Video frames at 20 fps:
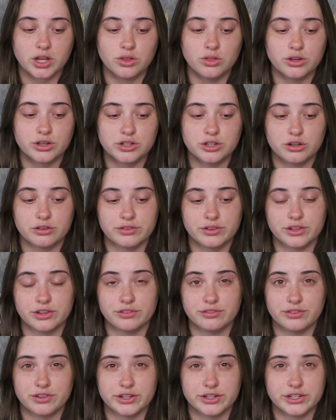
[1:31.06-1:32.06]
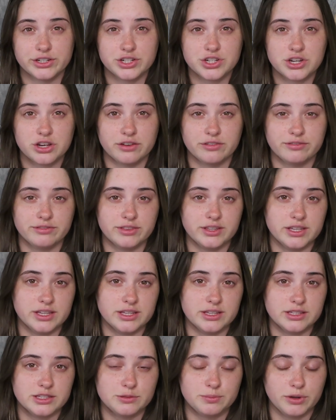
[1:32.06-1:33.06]
looked over the footage of
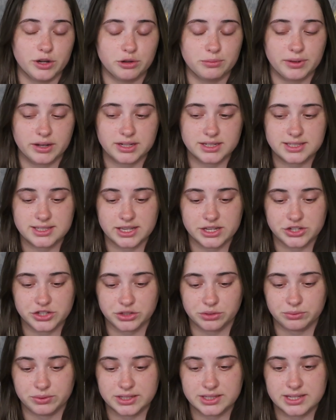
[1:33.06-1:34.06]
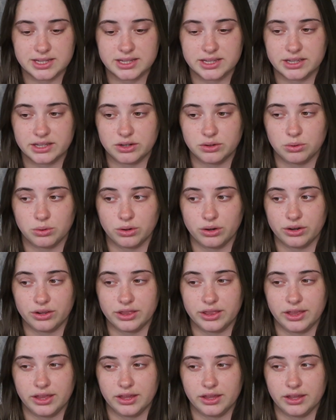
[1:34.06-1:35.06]
the spirit box session we did or
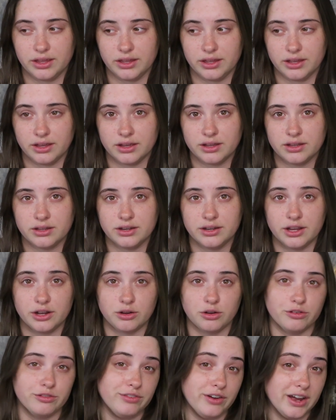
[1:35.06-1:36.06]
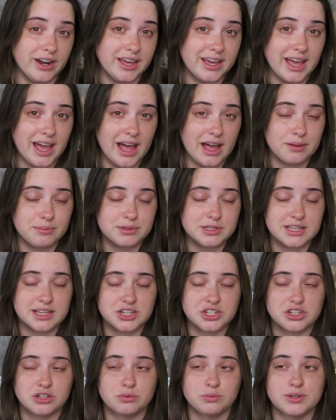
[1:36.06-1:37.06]
the necrophonic app
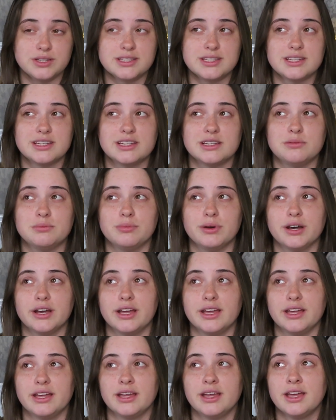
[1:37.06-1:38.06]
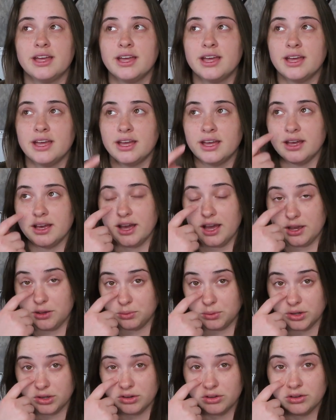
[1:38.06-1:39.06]
session we did, but I
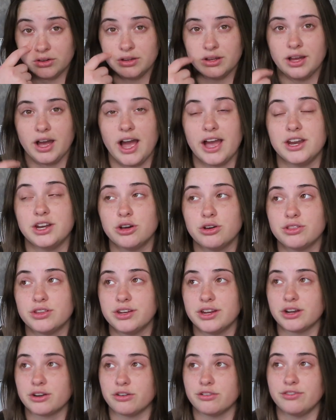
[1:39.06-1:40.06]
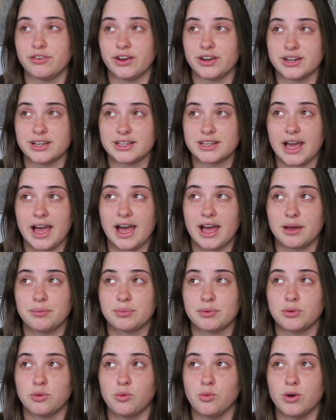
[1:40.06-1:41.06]
will. I know the necrophonic
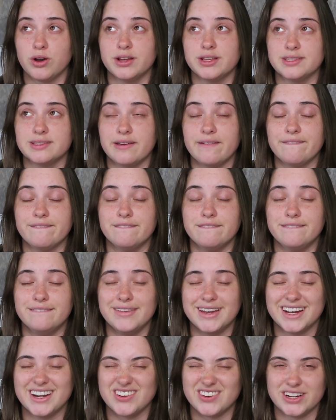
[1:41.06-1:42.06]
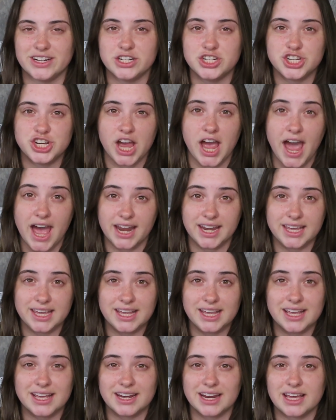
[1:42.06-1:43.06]
app was very
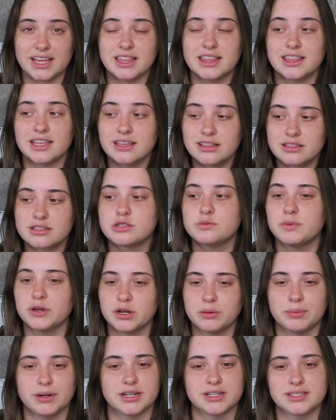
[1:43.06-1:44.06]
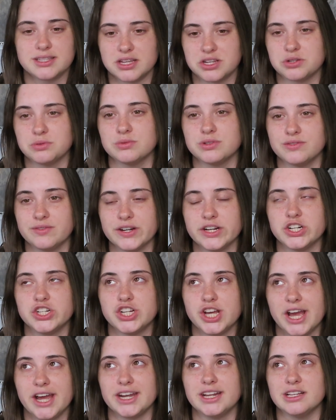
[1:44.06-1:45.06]
chatty, and I think the spirit box session was very
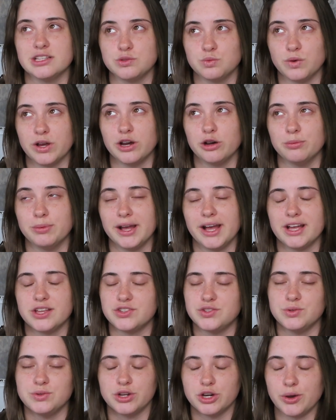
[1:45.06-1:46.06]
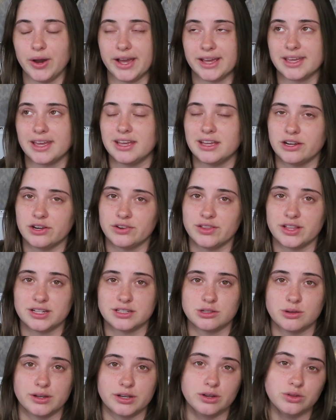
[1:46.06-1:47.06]
chatty as well, but as you know, I can't hear
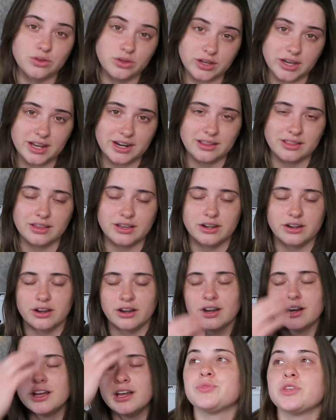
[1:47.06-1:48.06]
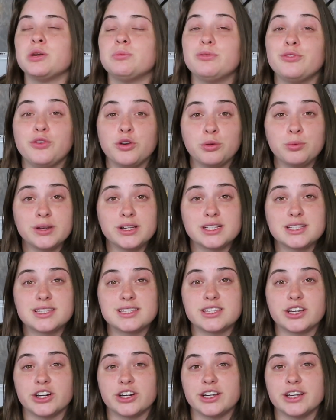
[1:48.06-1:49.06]
that, so I go look at it later. Before we get
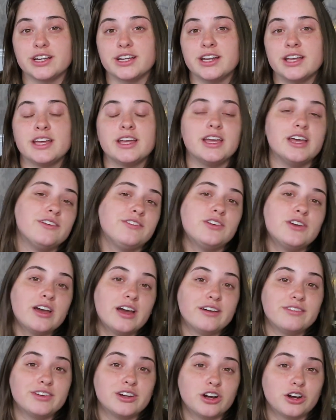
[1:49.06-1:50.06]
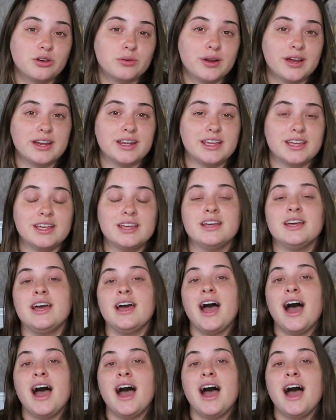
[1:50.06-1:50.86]
started, if you haven't already,